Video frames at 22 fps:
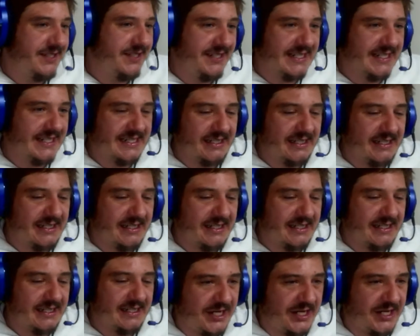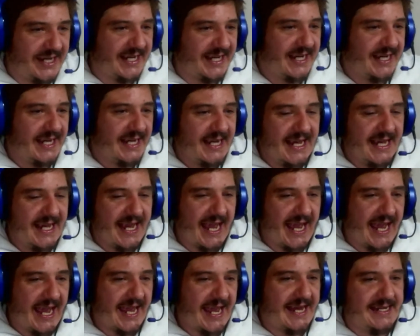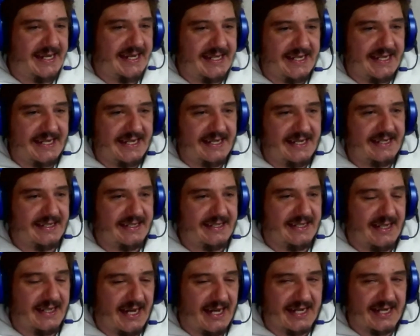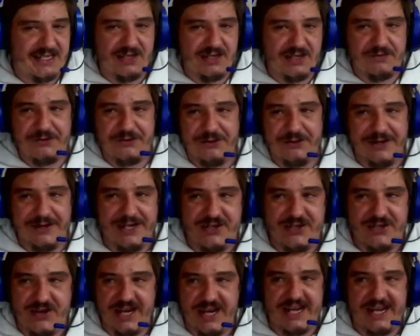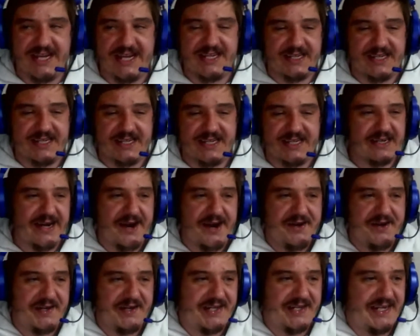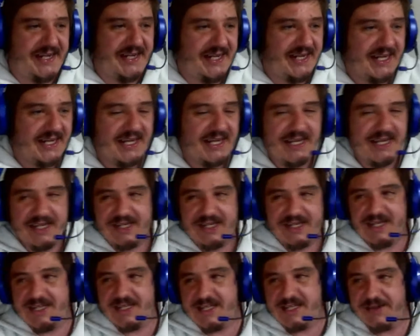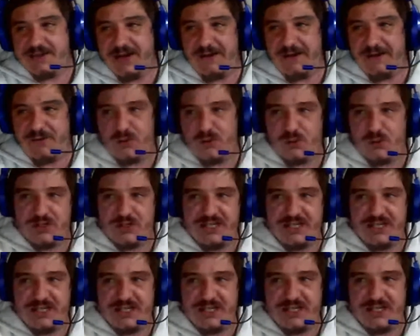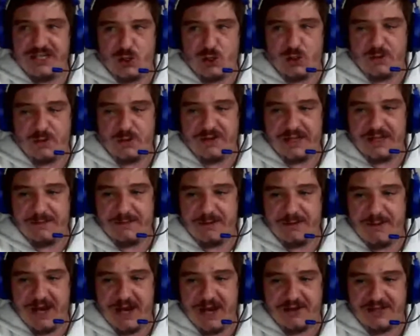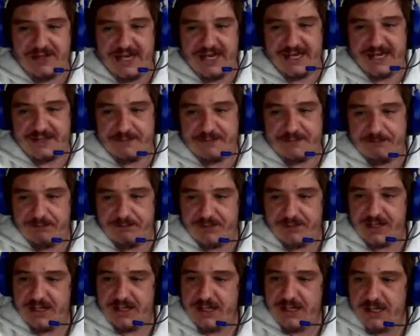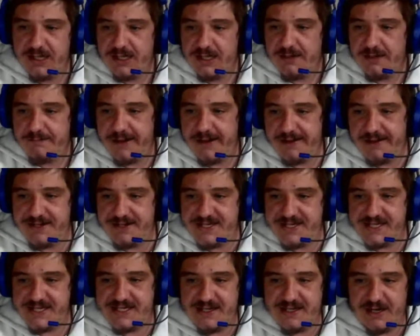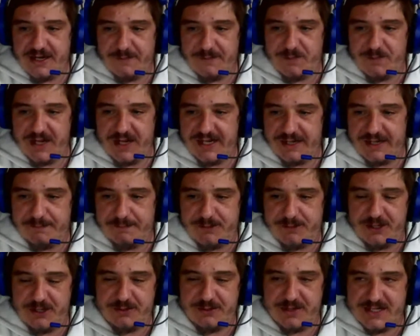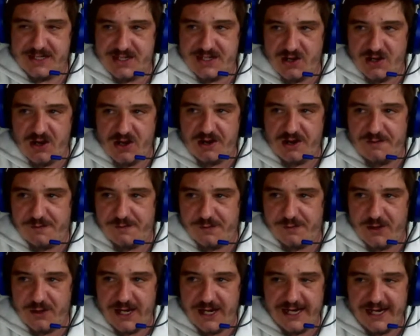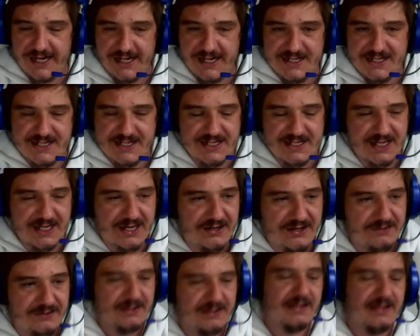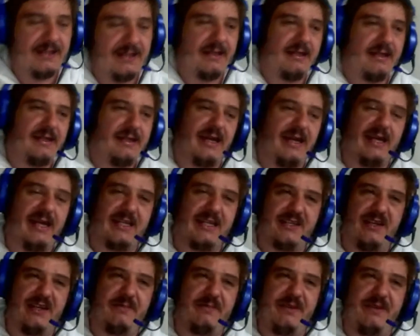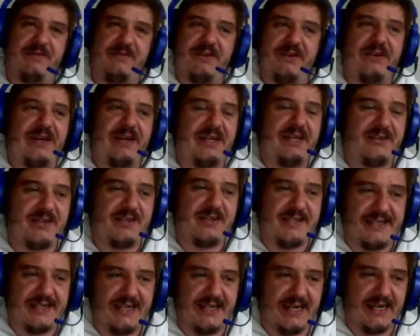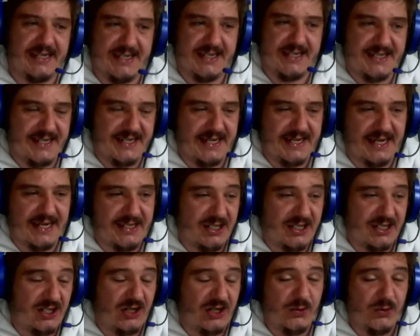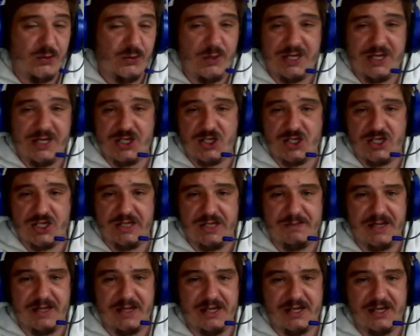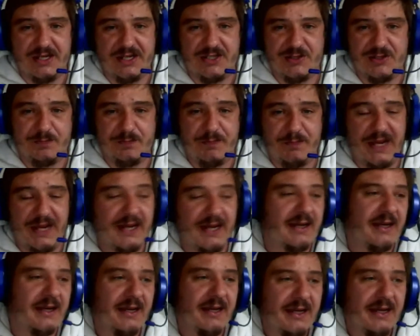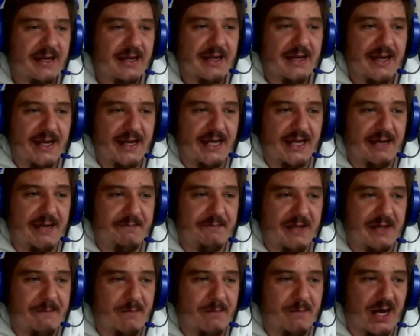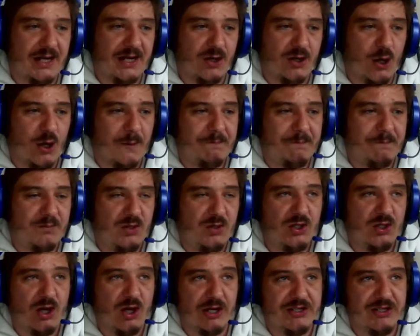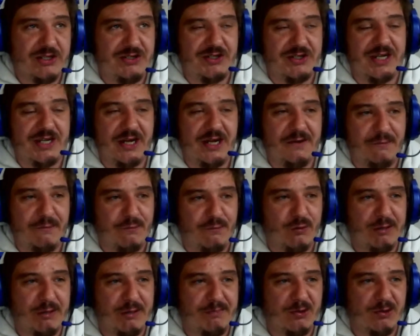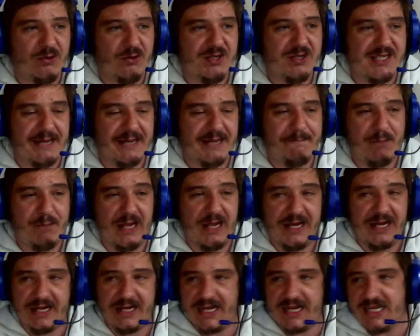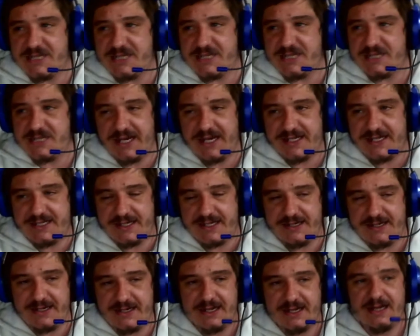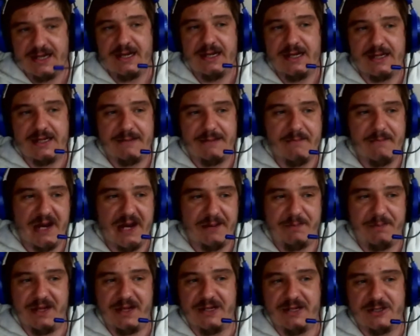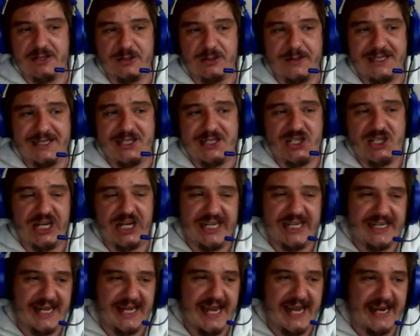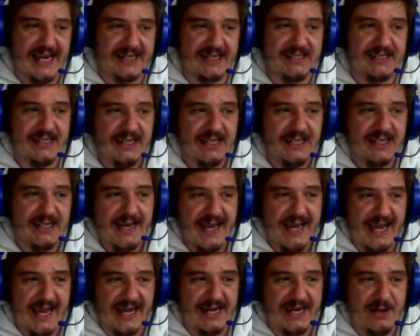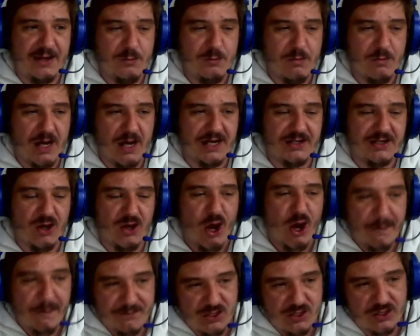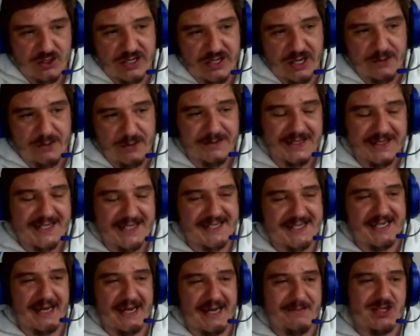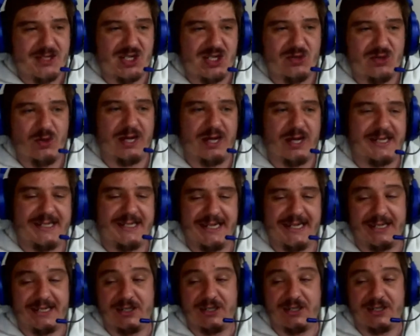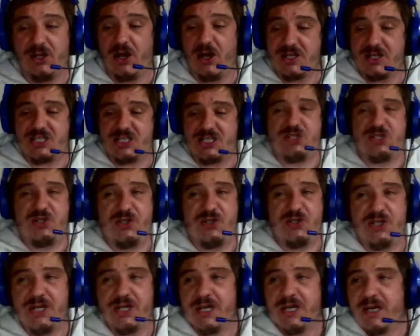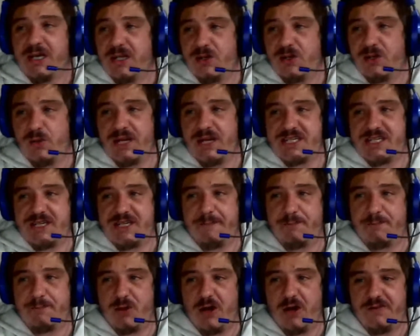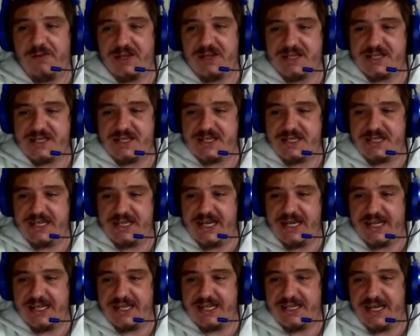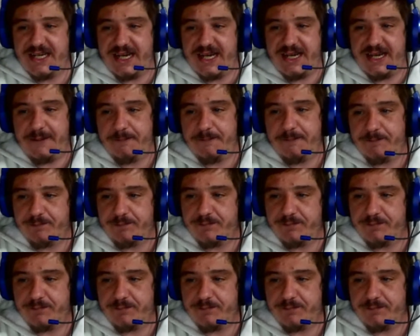Nietling Forshire and the likes of Ruan Dreyer currently, because the referee will need to talk with him about that. Barry says they are playing the Pumas on Friday. So that is going to be very interesting. Like I said, I don't know which team they're going to pick. They might opt not to go for the Bulls that played against Benetton. They might be a little bit jet-lagged, and they might opt to go with the same squad that lost to the Western Province the other day.